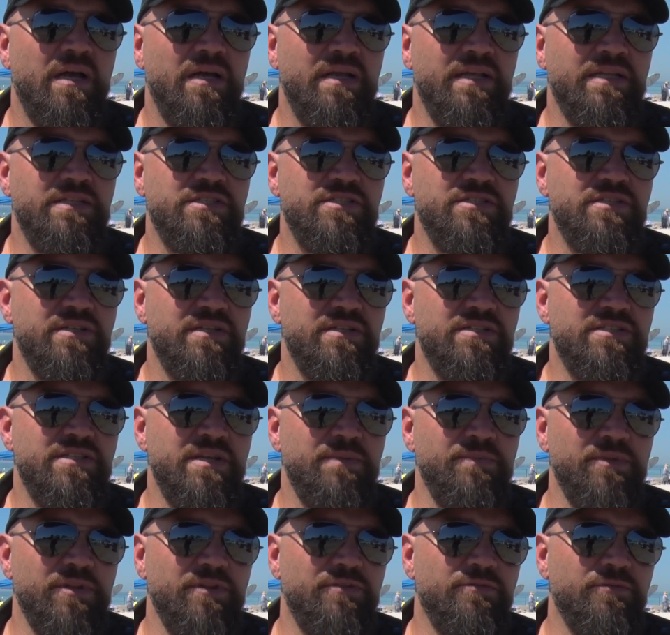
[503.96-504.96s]
It's
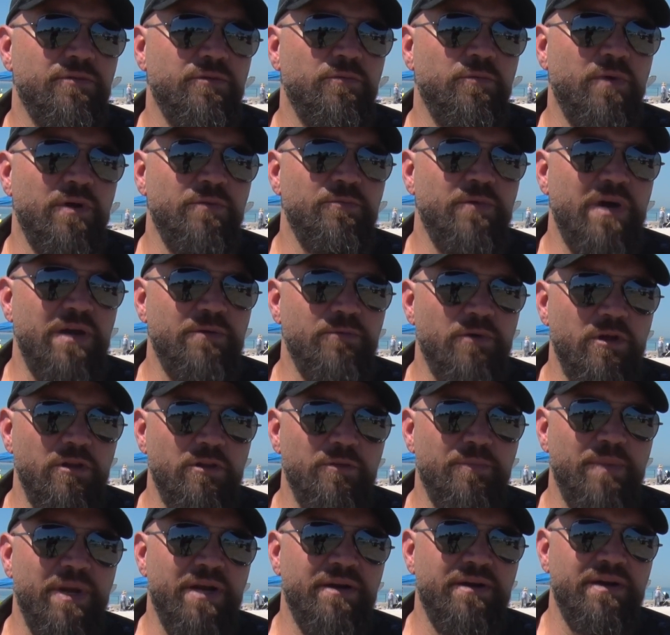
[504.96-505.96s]
simply through one-way
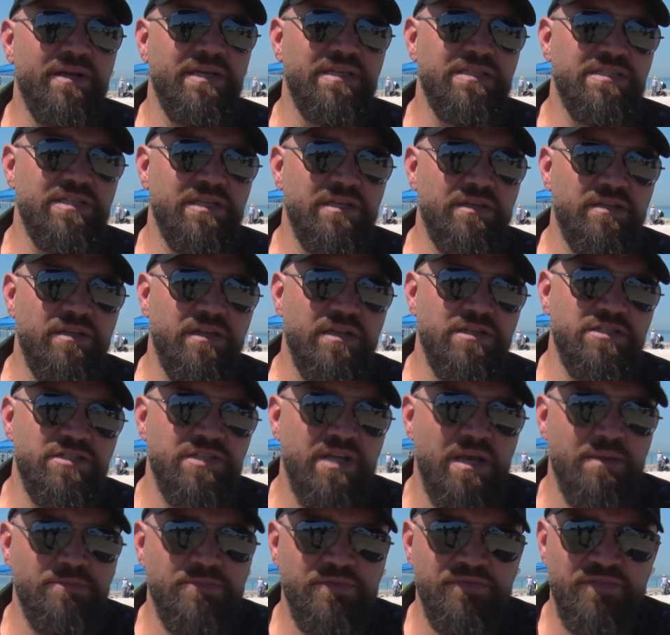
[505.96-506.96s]
roller bearings and clutch
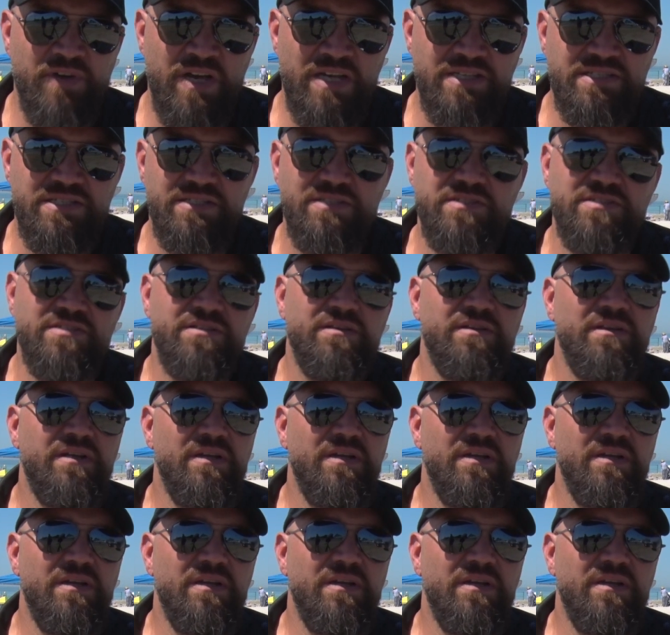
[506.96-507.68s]
type devices.